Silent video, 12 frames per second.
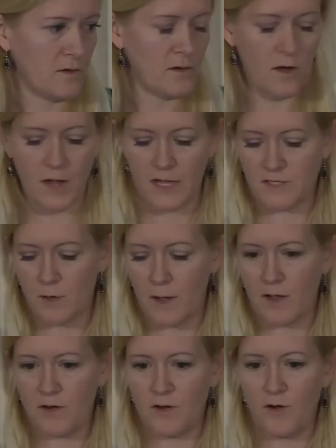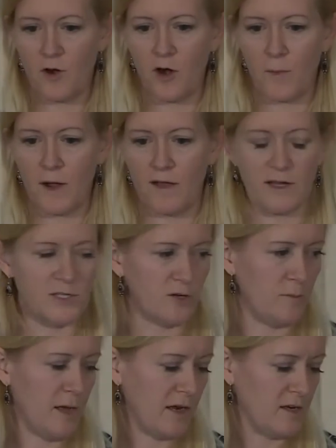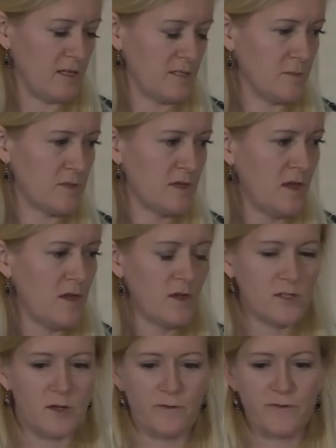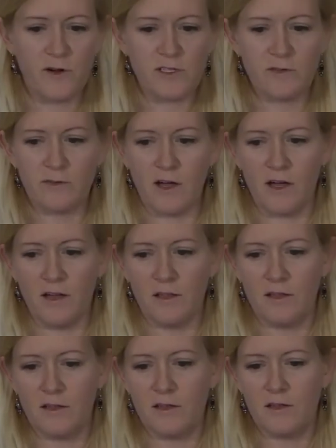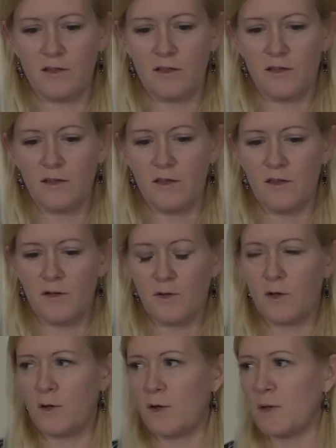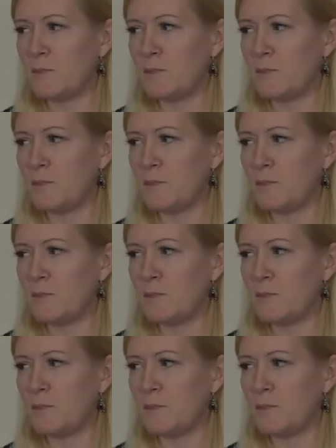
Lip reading: Okay, so about neurobiological mechanisms. So first of all, we could